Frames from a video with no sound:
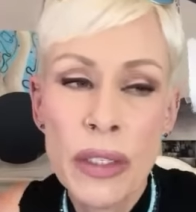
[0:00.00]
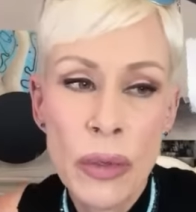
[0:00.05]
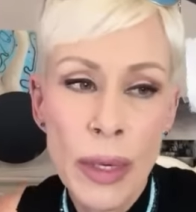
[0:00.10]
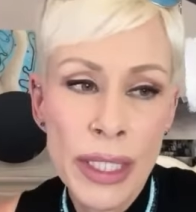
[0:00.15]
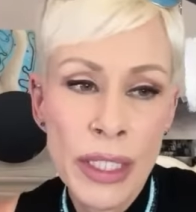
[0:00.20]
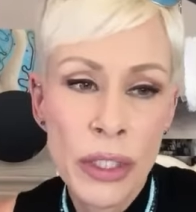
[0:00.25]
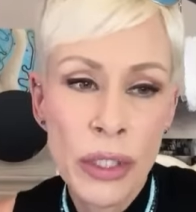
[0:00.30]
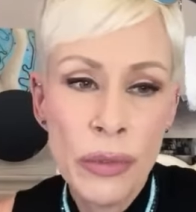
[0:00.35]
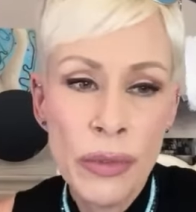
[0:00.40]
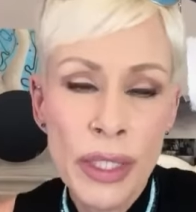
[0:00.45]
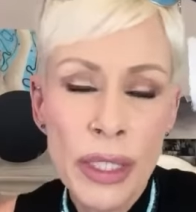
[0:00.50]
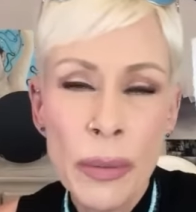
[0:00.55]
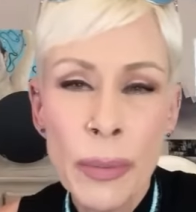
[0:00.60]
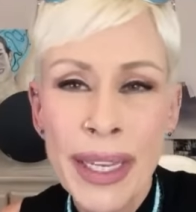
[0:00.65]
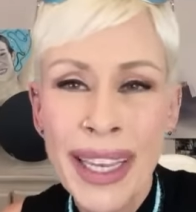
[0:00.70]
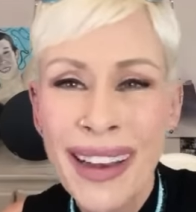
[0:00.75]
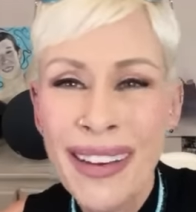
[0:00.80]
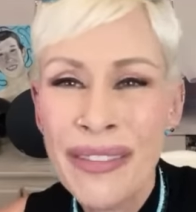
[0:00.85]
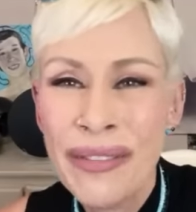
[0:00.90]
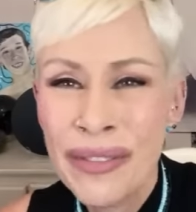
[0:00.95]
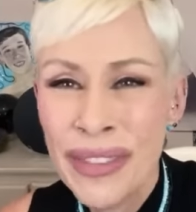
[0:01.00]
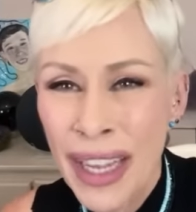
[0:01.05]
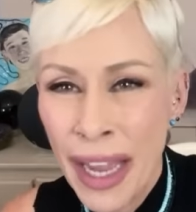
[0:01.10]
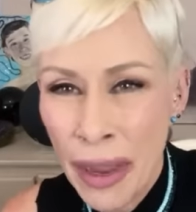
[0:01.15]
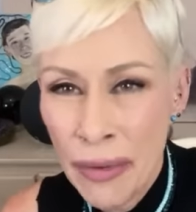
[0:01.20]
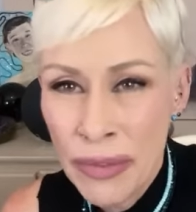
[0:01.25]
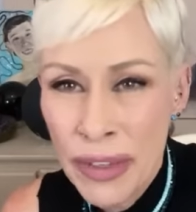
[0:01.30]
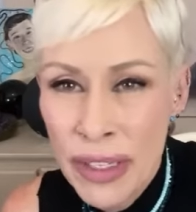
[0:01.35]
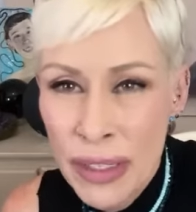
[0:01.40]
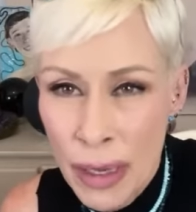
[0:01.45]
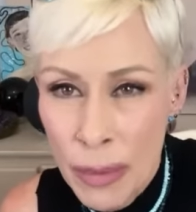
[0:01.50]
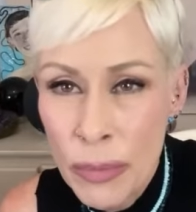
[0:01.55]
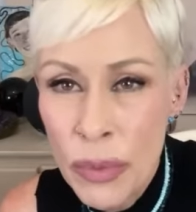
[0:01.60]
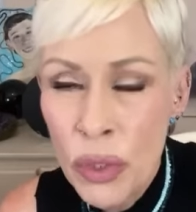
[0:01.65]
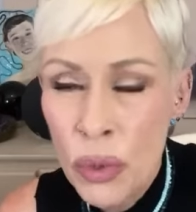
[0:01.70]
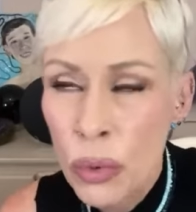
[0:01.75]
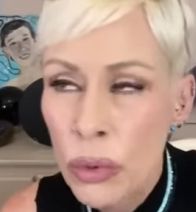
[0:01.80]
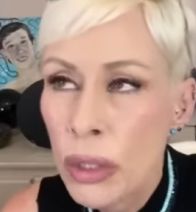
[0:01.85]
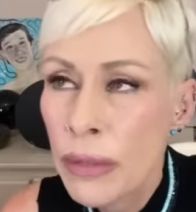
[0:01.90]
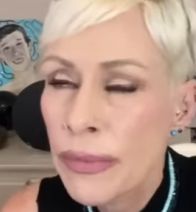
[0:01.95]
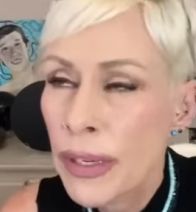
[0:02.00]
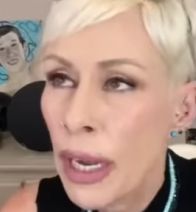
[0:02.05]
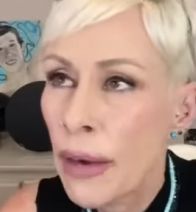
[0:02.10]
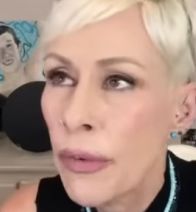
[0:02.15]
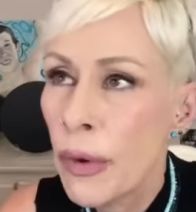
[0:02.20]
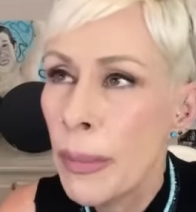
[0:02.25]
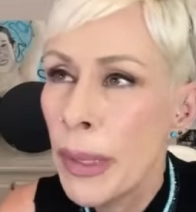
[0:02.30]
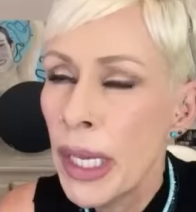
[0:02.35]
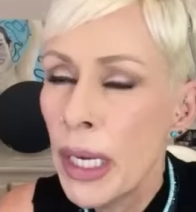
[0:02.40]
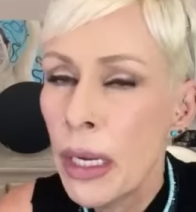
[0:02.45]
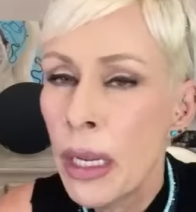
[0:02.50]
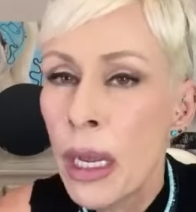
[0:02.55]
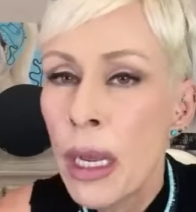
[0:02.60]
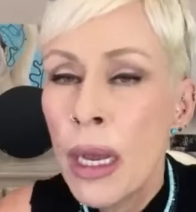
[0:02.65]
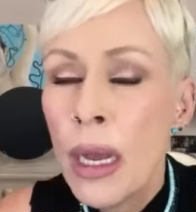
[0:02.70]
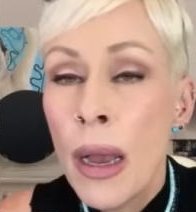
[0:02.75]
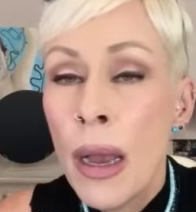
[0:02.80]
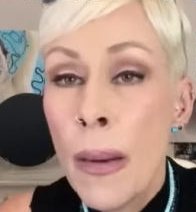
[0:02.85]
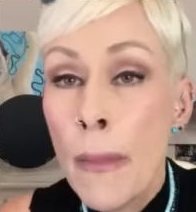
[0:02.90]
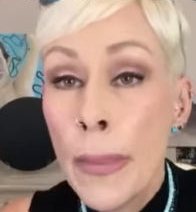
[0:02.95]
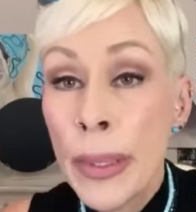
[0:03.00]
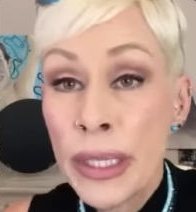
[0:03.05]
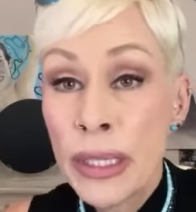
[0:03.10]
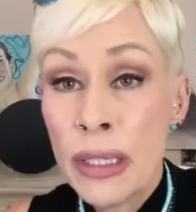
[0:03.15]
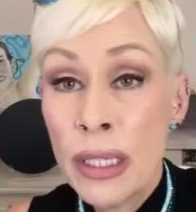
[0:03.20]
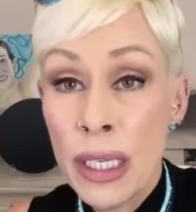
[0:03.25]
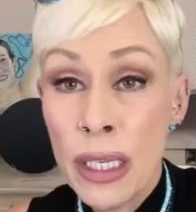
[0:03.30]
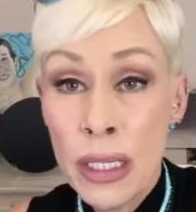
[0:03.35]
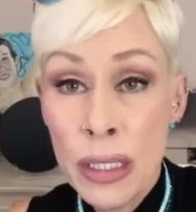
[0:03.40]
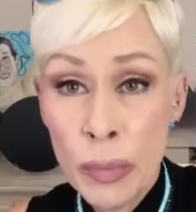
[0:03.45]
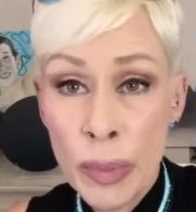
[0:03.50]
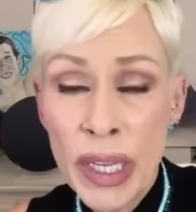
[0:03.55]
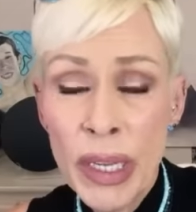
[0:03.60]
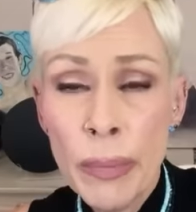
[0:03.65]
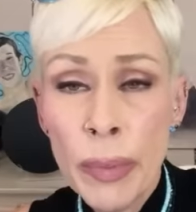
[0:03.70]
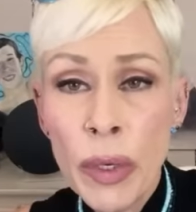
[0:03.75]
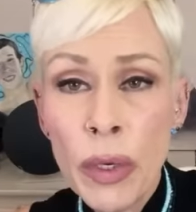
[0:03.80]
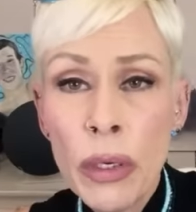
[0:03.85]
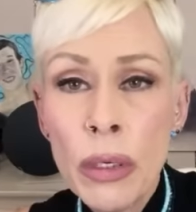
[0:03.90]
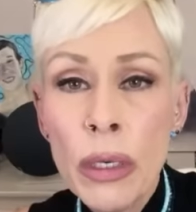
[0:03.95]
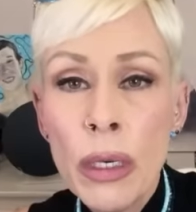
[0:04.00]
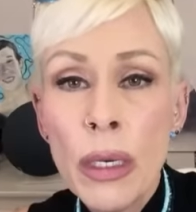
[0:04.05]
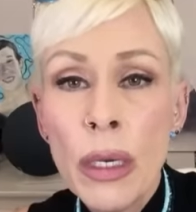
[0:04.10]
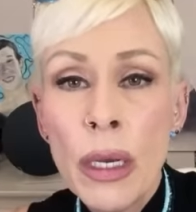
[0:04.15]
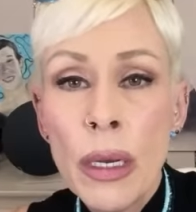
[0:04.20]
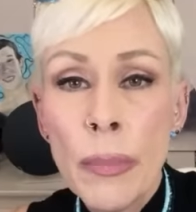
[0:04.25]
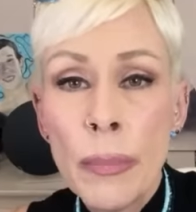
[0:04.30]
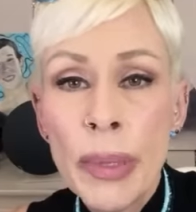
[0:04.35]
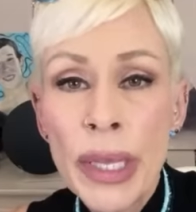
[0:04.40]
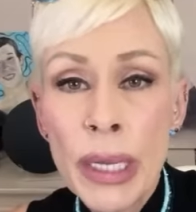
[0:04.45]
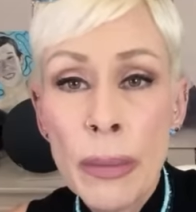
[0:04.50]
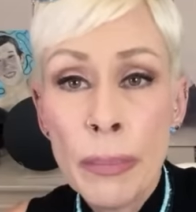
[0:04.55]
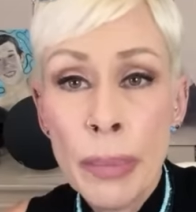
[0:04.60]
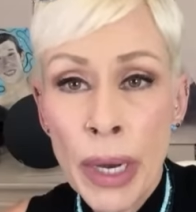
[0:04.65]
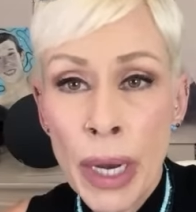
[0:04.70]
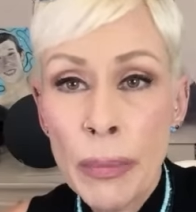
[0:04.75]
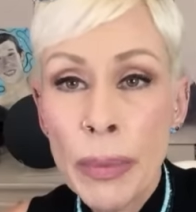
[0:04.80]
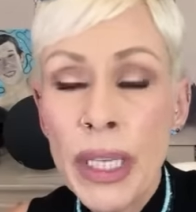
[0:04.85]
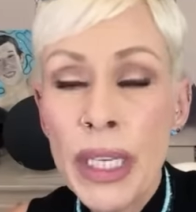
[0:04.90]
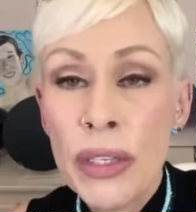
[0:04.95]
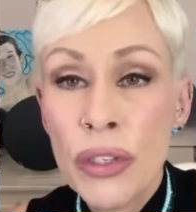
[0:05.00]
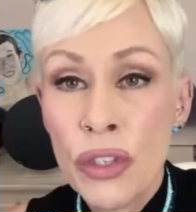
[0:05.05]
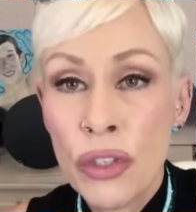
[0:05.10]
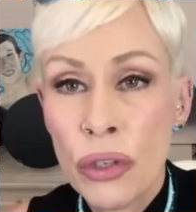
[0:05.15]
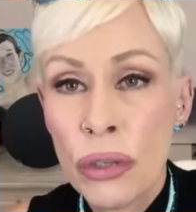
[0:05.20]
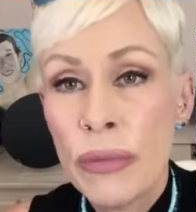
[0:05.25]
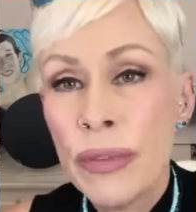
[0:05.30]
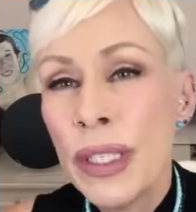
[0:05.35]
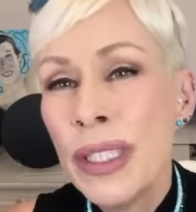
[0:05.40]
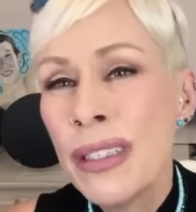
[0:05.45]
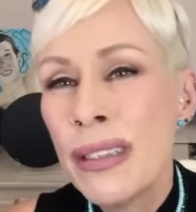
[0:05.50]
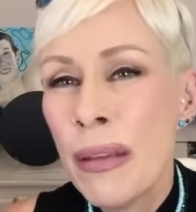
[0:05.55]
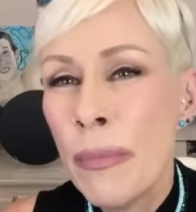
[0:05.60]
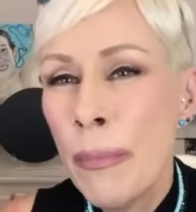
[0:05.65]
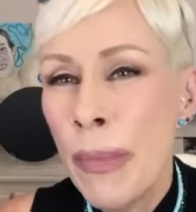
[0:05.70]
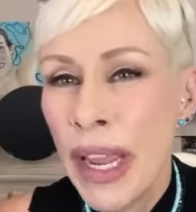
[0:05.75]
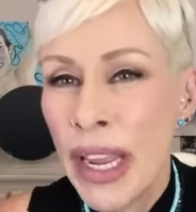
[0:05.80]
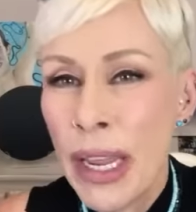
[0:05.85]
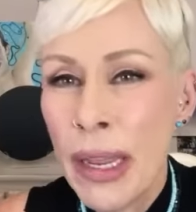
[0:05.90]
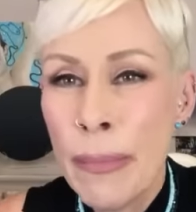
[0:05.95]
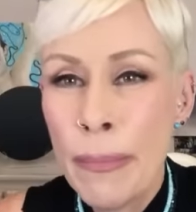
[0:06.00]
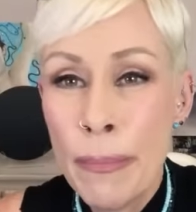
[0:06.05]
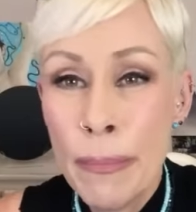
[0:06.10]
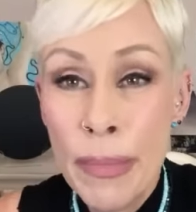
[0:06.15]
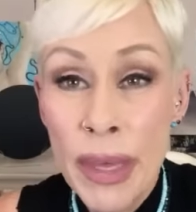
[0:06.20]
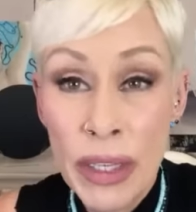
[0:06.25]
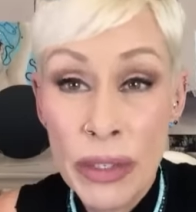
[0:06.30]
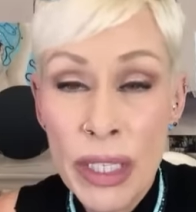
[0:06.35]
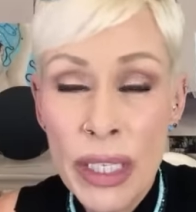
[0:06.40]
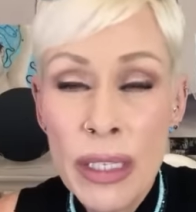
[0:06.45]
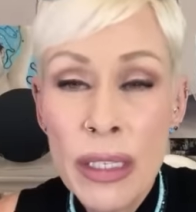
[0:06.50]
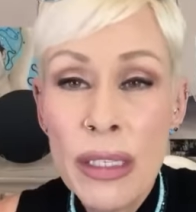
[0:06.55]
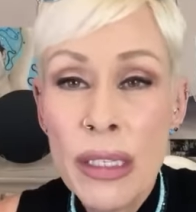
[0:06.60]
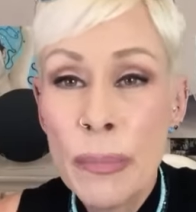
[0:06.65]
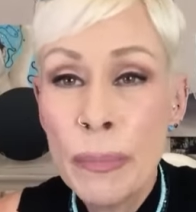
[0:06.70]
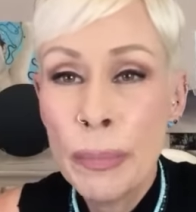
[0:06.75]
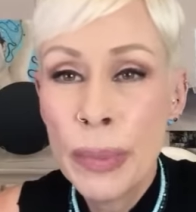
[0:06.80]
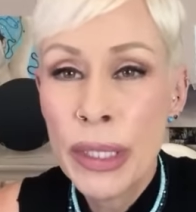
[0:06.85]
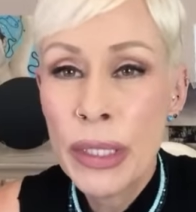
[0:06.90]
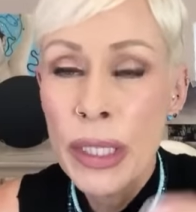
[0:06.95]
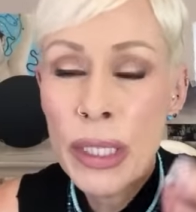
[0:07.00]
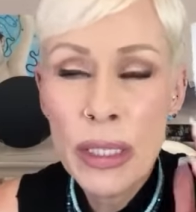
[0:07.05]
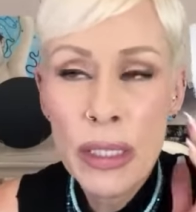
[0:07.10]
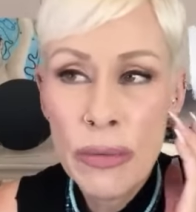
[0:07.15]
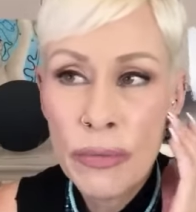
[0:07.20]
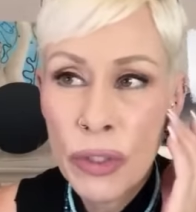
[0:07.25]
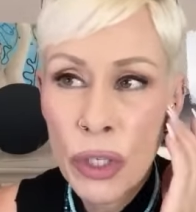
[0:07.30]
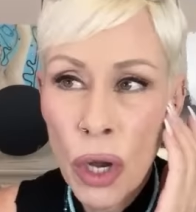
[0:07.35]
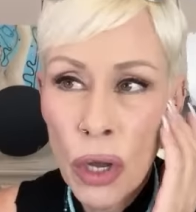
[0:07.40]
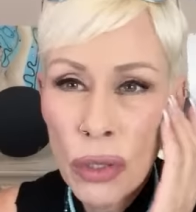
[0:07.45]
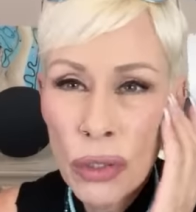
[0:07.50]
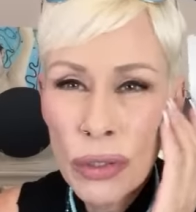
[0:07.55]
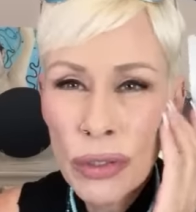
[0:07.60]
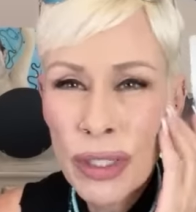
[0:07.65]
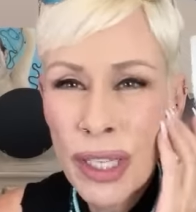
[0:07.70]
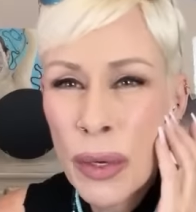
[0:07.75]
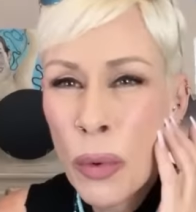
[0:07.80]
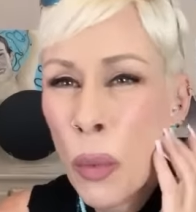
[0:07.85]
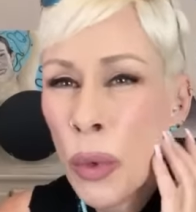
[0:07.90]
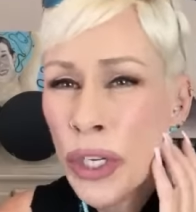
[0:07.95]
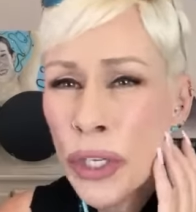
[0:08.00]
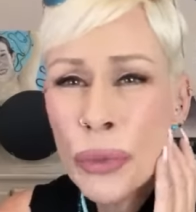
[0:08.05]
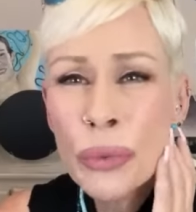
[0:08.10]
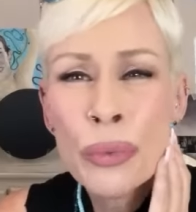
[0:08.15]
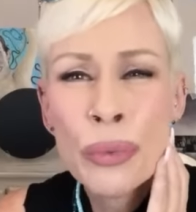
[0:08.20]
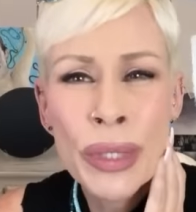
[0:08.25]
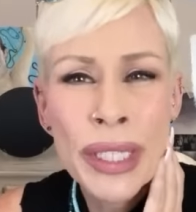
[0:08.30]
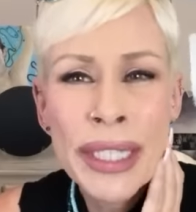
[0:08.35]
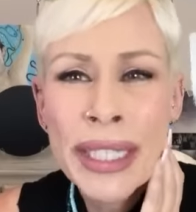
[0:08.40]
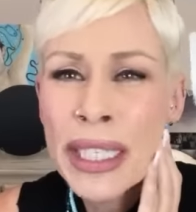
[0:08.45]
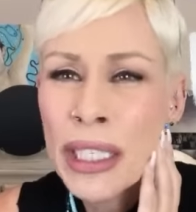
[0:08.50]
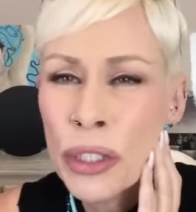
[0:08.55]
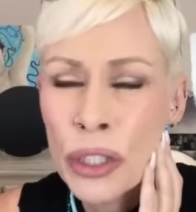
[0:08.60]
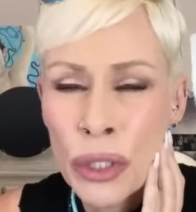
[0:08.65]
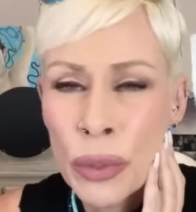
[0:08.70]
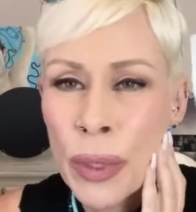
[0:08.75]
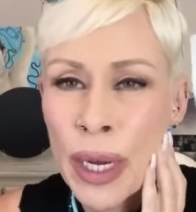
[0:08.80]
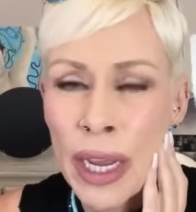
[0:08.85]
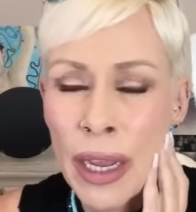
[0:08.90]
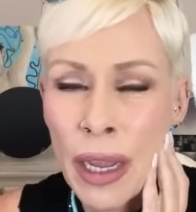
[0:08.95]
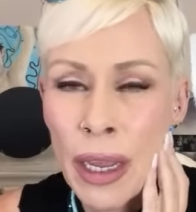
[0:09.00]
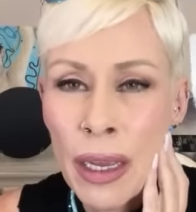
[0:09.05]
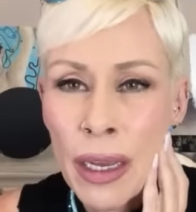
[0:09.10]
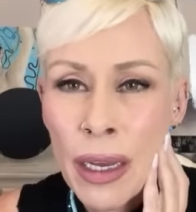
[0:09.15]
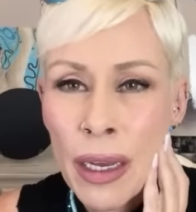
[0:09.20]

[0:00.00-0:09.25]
So I do think we have some sort of government, but these people being public servants and making millions and billions of dollars, like what are you really doing?